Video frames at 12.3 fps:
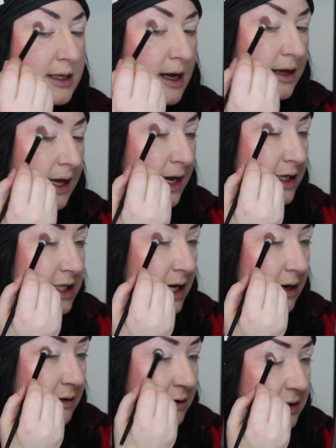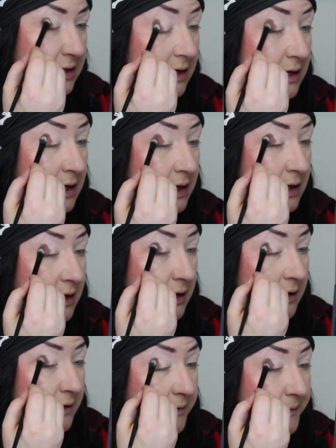not the eyeshadows.
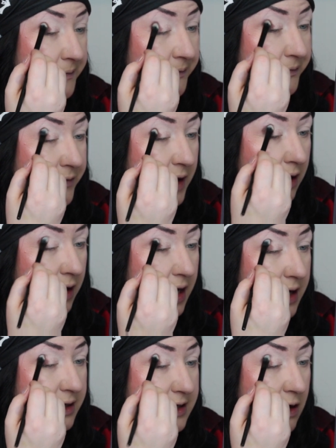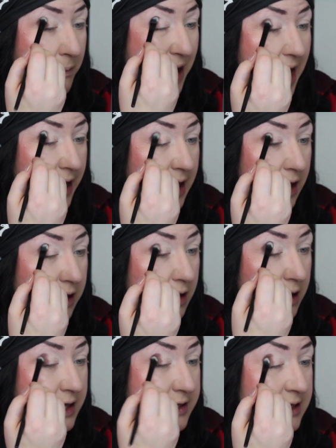Alright, so packing it
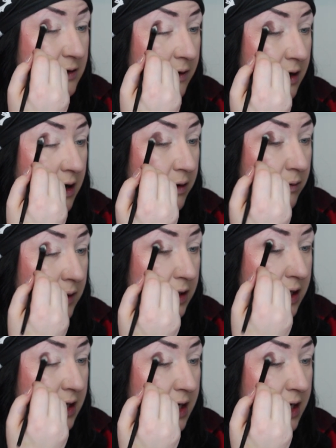on, this is going on really